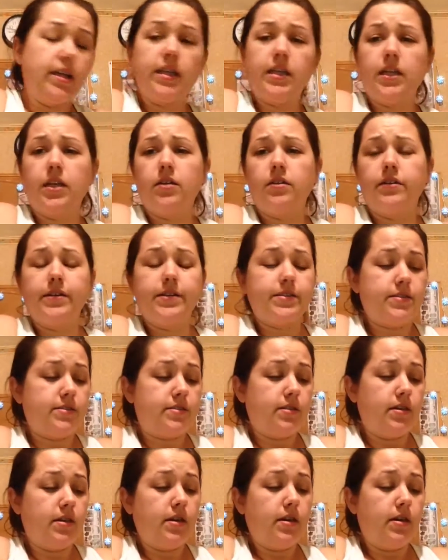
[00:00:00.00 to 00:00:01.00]
in here.
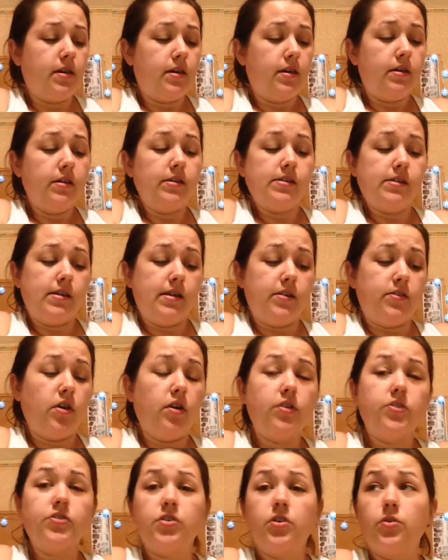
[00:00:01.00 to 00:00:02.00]
It's it's
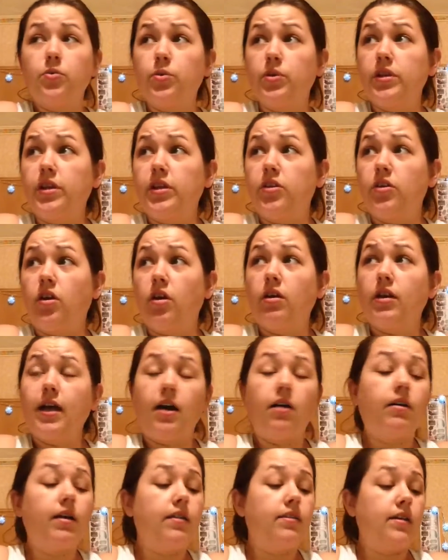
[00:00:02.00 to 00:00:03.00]
also really dark
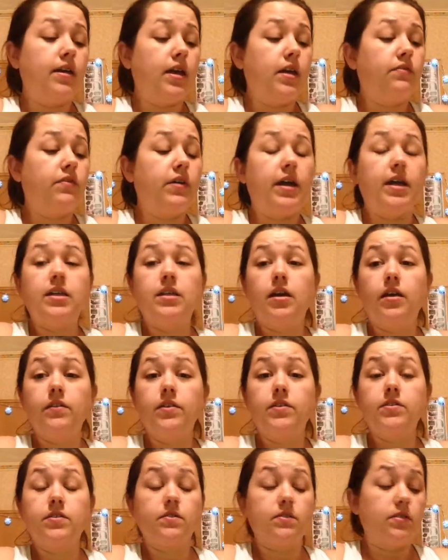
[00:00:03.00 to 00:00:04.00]
out. I think if I had done
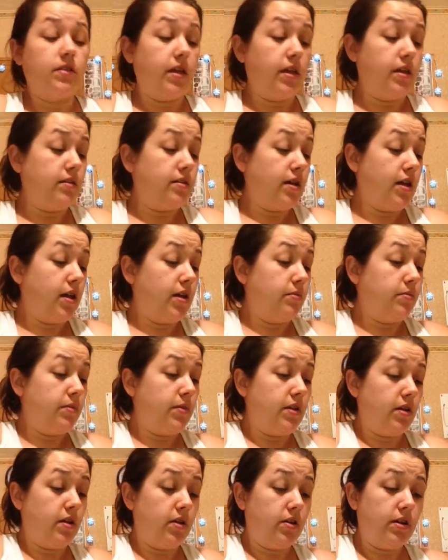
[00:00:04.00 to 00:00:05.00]
this in the daytime,
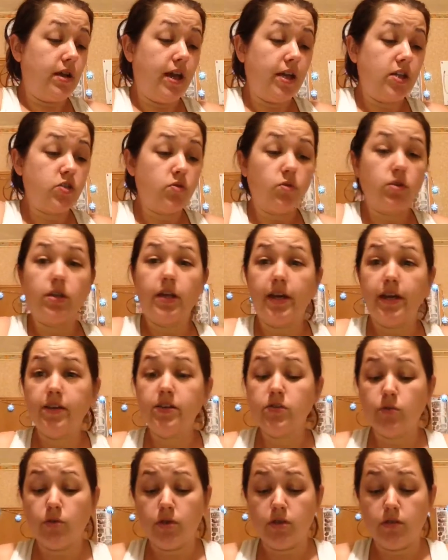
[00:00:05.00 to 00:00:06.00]
the natural
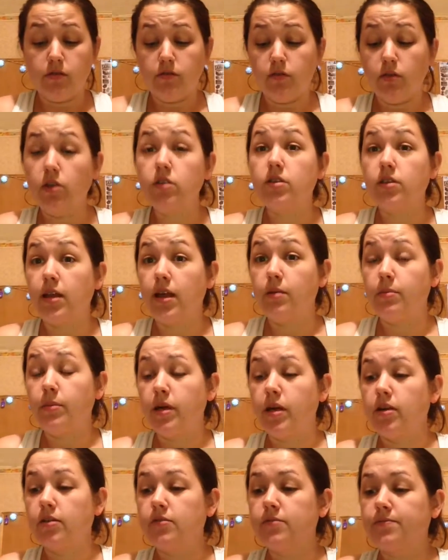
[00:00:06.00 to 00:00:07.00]
lights would have looked a lot
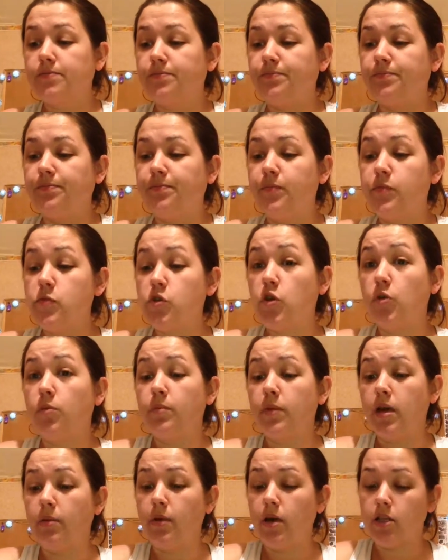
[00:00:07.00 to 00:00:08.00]
better. So
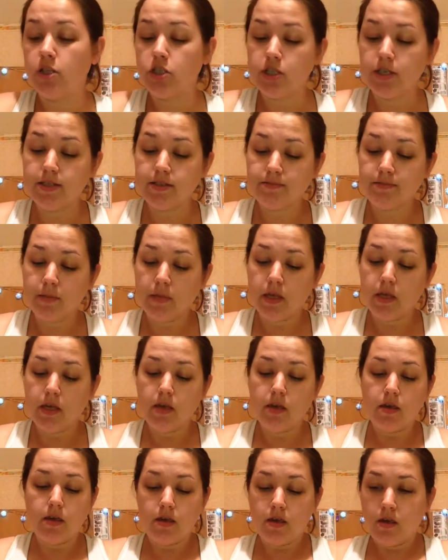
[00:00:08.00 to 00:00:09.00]
I apologize.
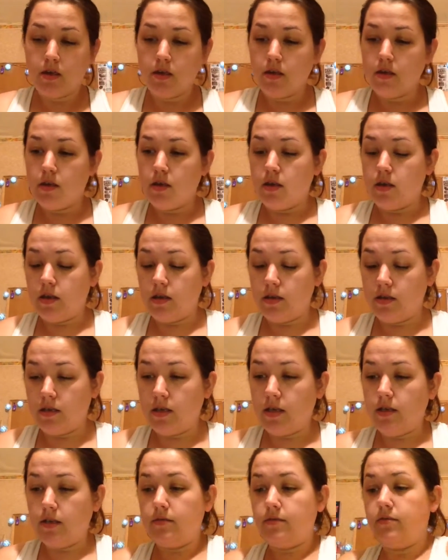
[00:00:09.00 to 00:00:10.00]
And
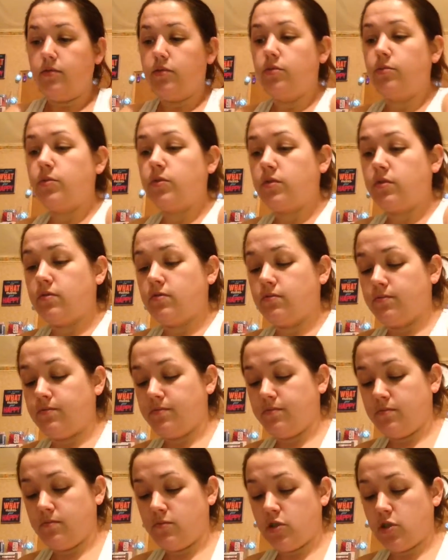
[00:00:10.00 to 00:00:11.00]
then just
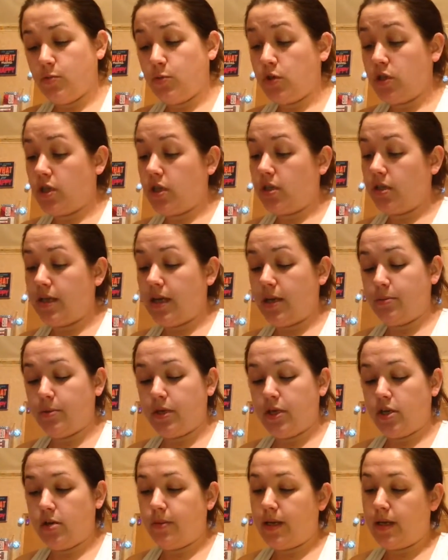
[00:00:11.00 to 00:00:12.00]
put the little
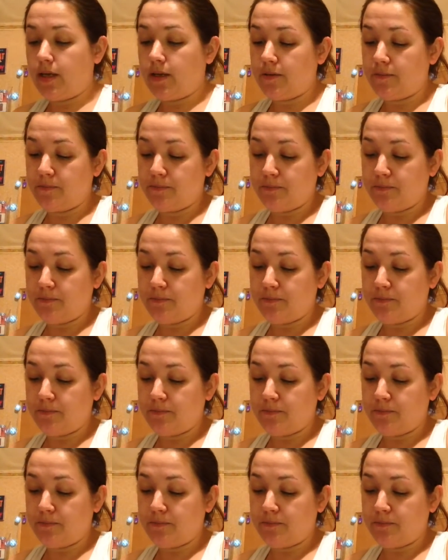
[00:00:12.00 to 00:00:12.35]
applicator back.